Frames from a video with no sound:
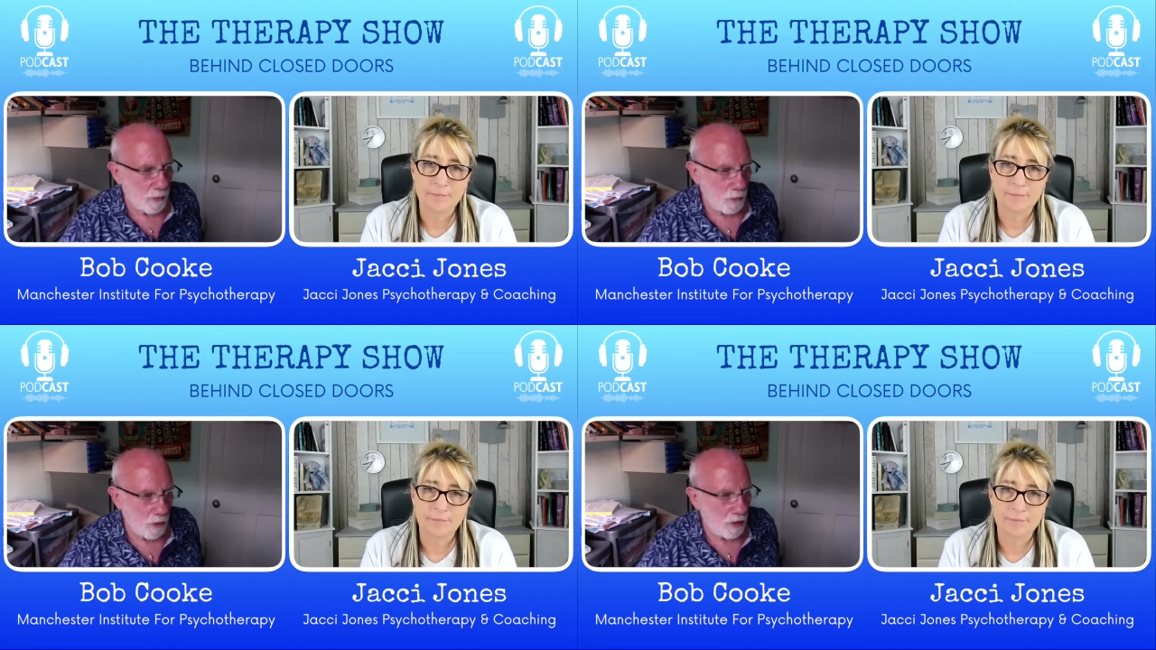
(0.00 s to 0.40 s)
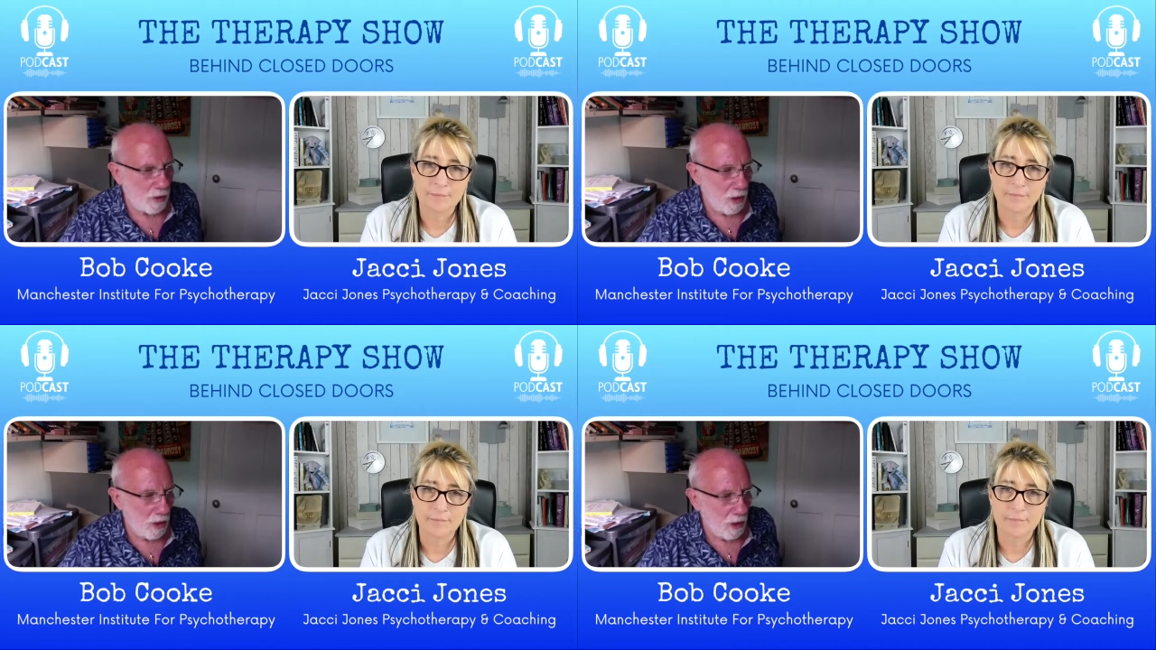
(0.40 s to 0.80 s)
Speaker 1: to work?
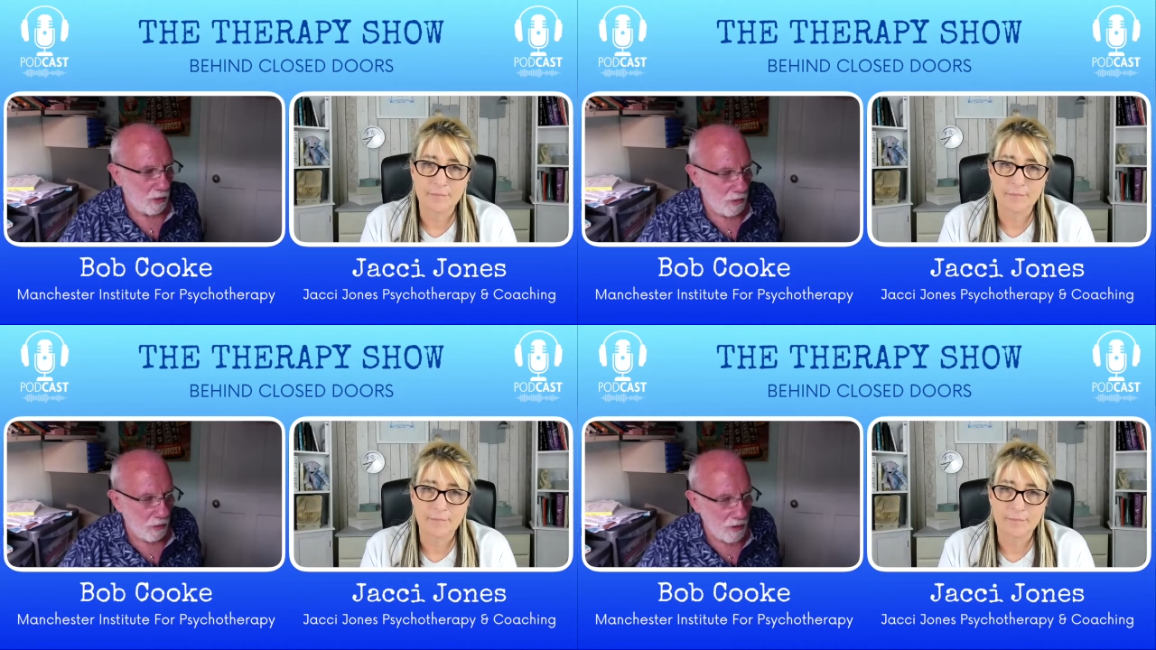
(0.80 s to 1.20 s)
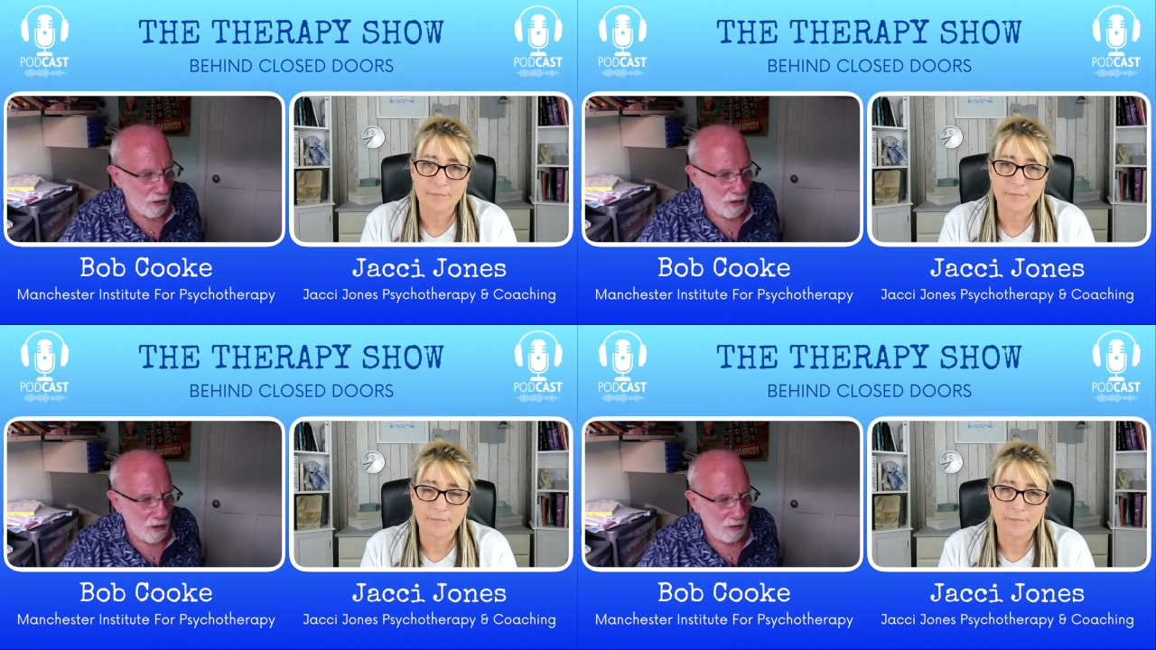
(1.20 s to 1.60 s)
Not
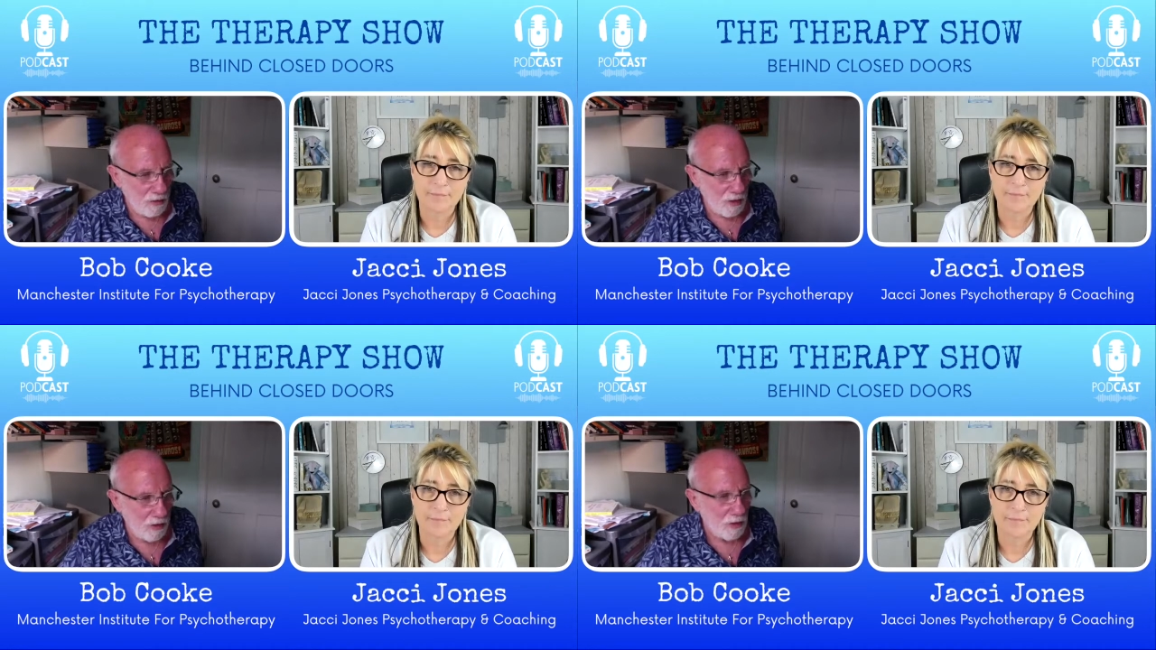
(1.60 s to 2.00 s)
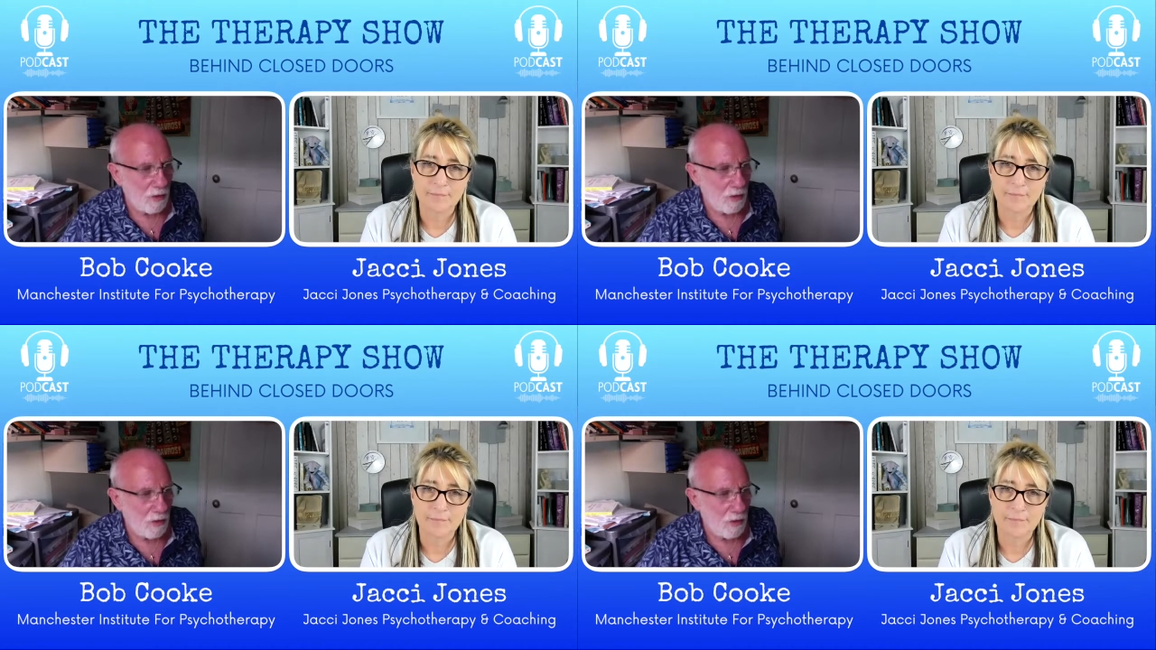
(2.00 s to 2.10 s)
necessarily.